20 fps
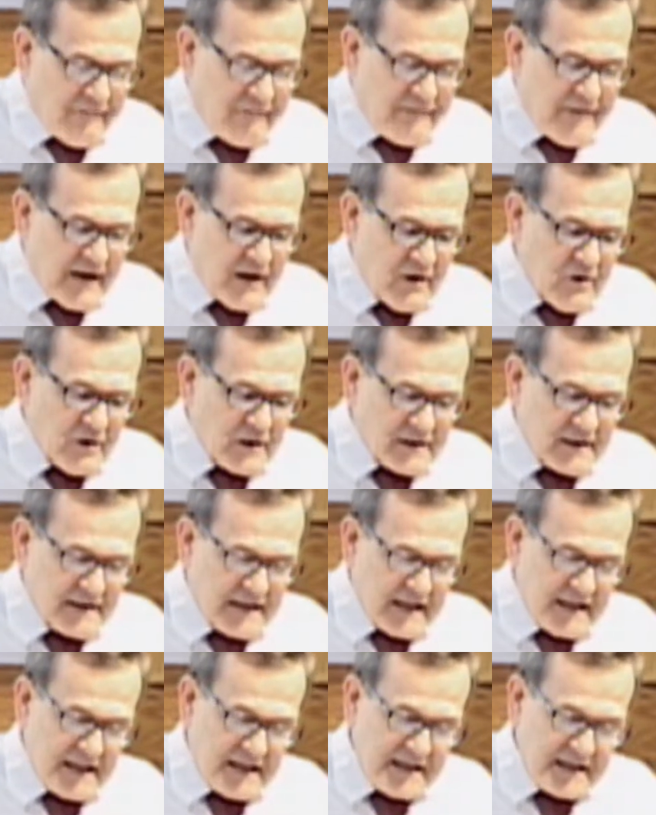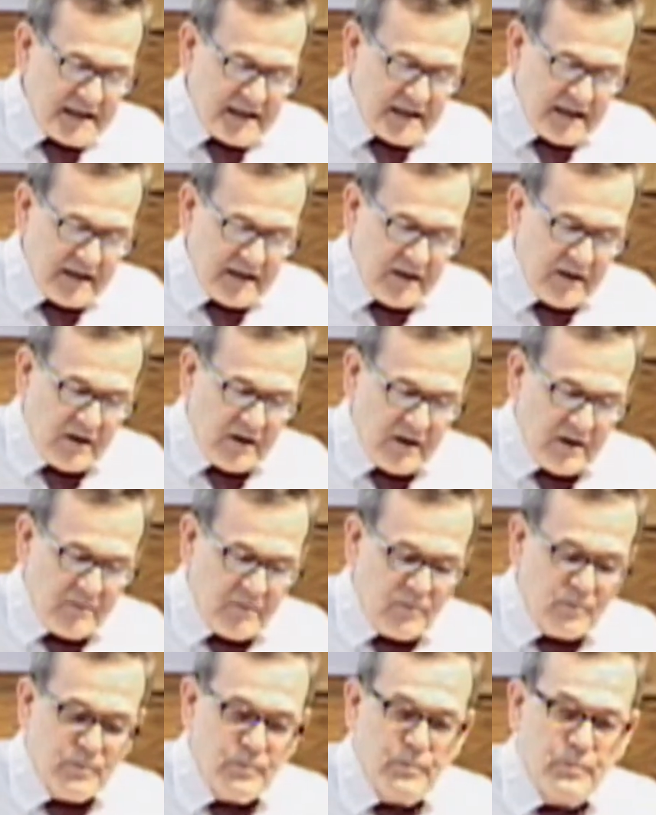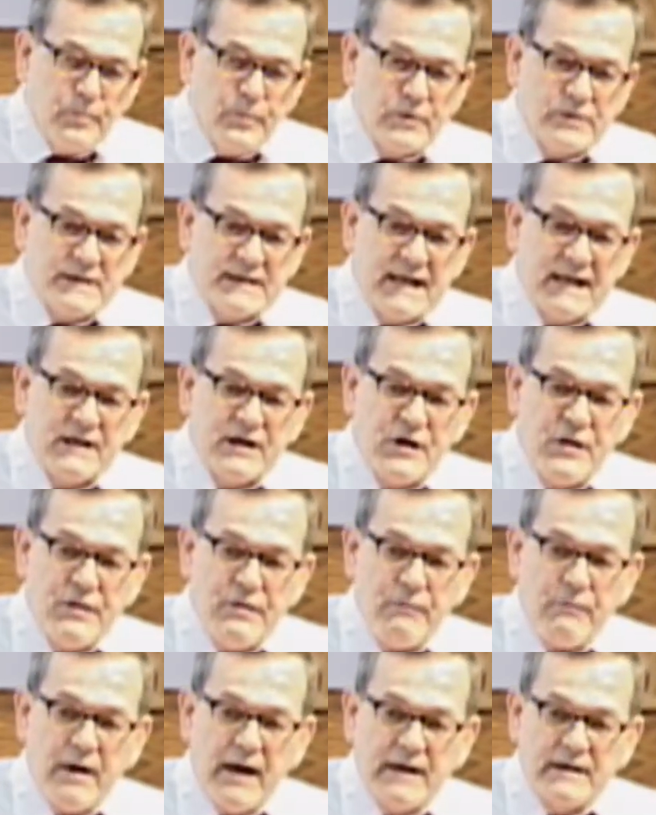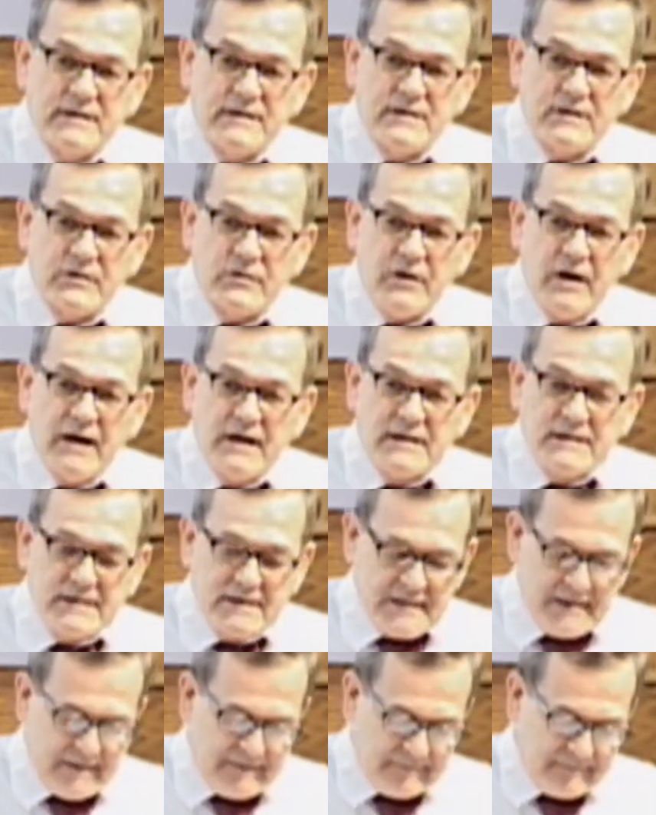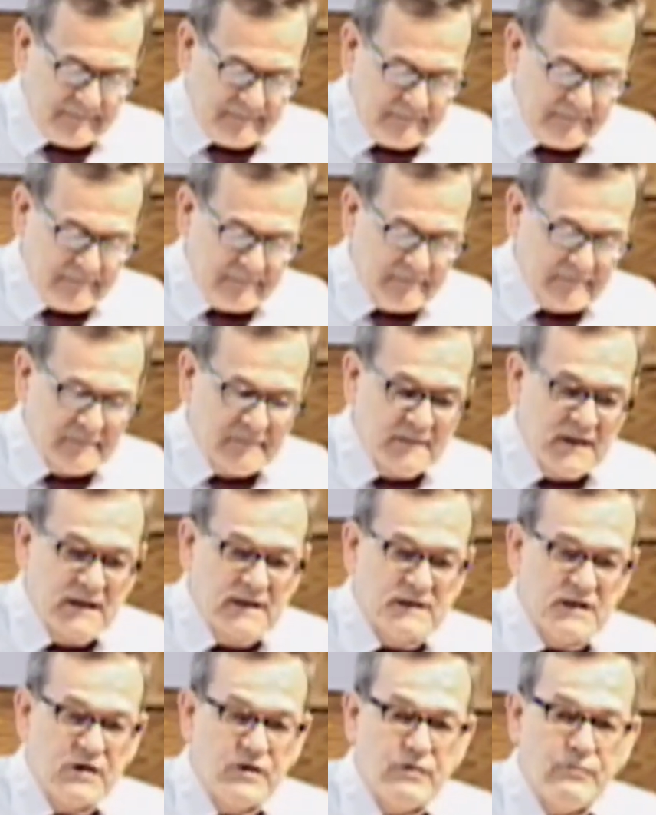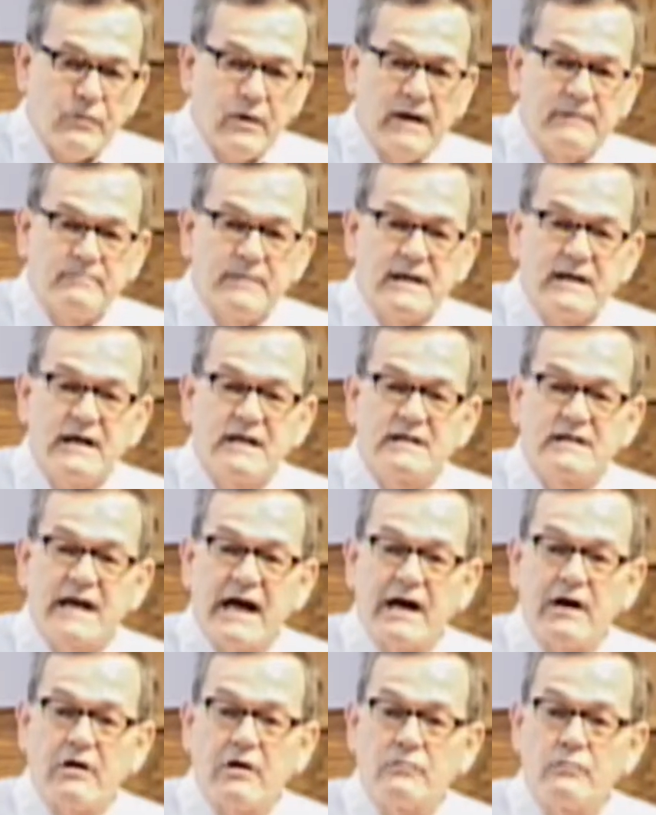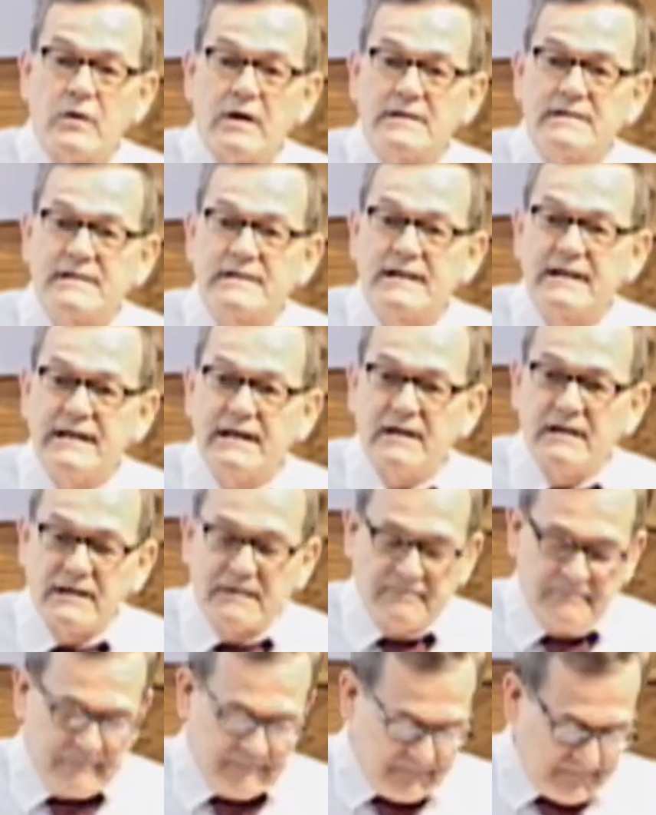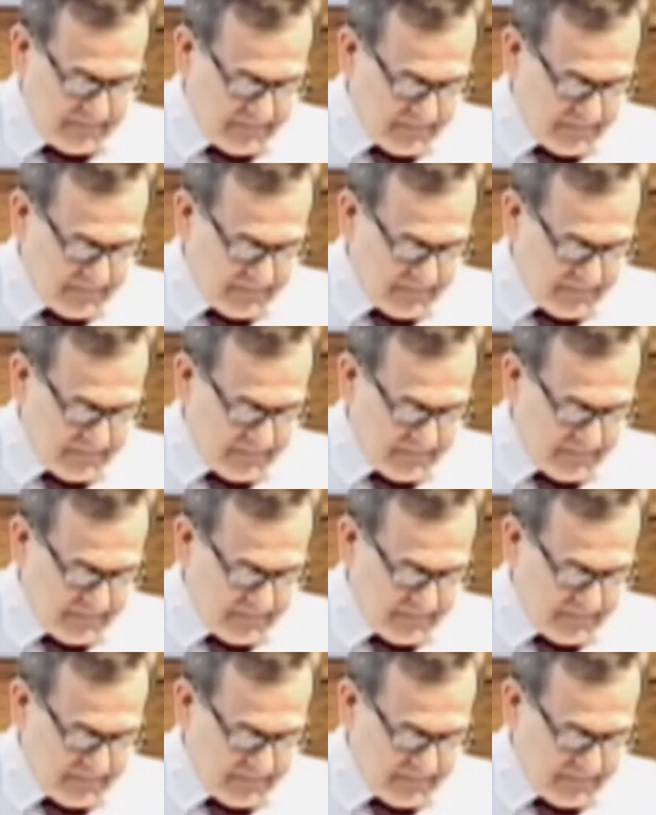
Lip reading: The Pharisees present a threat to Christ. It's a threat because Herod wants to kill him.